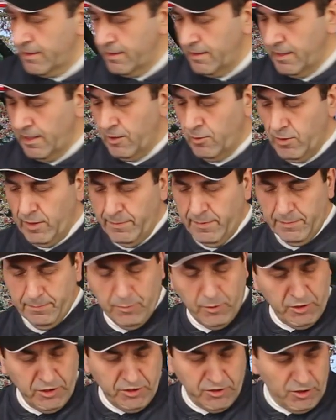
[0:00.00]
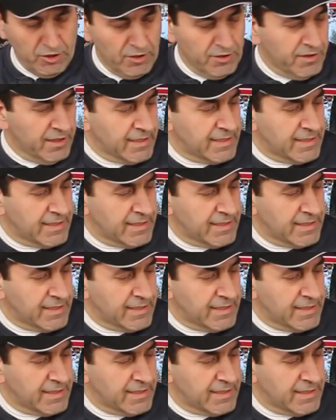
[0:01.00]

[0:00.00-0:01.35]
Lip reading: Now let me put it on the